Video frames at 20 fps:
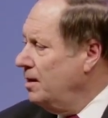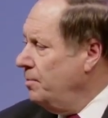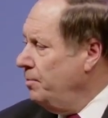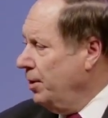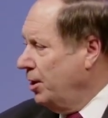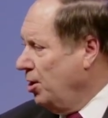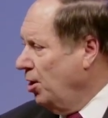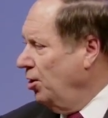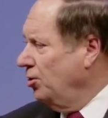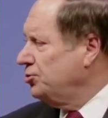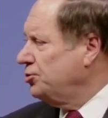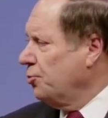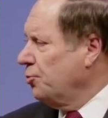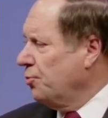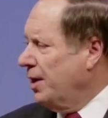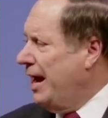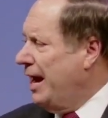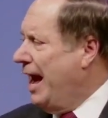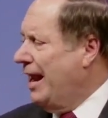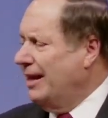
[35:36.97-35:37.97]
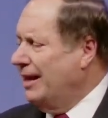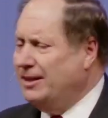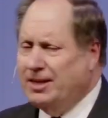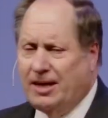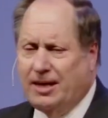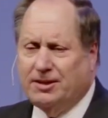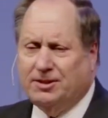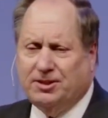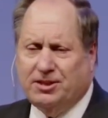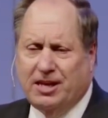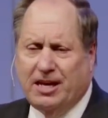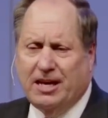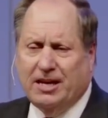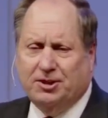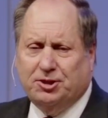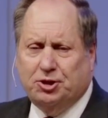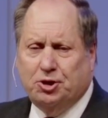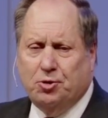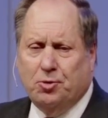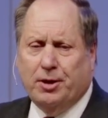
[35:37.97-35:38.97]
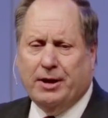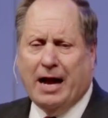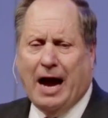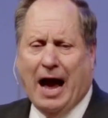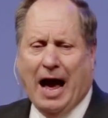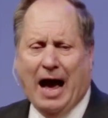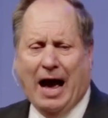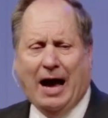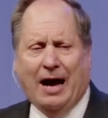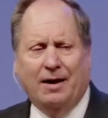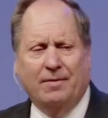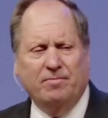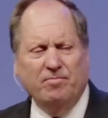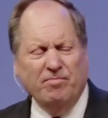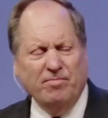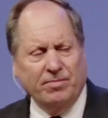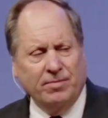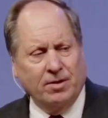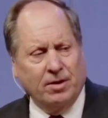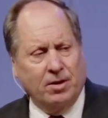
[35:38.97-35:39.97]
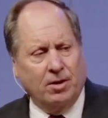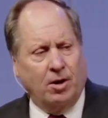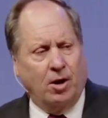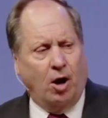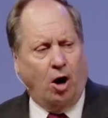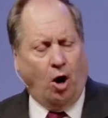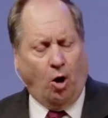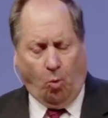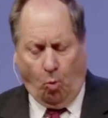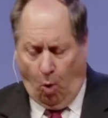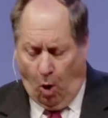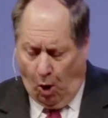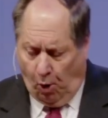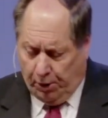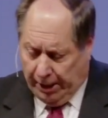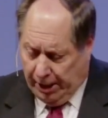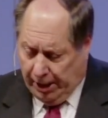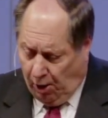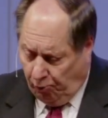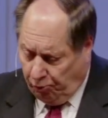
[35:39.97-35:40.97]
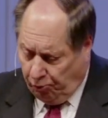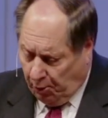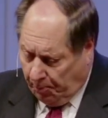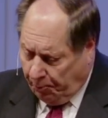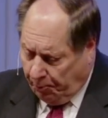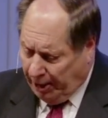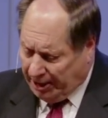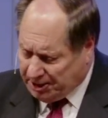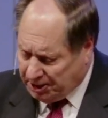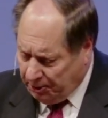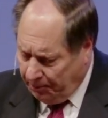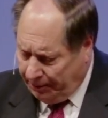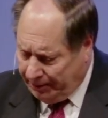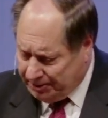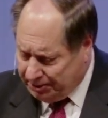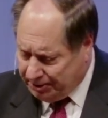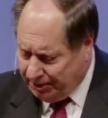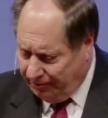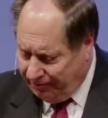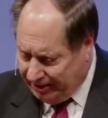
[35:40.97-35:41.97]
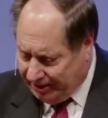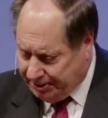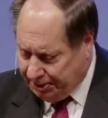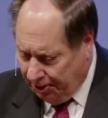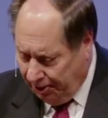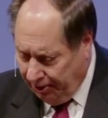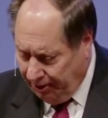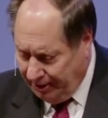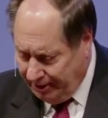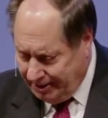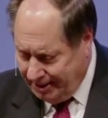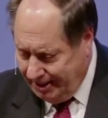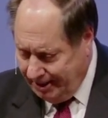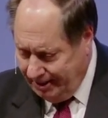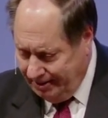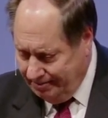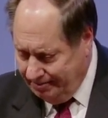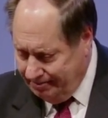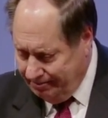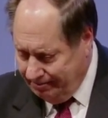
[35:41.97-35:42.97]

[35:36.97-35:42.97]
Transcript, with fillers: Because the reality is this you and I are walking on the precipice of eternity.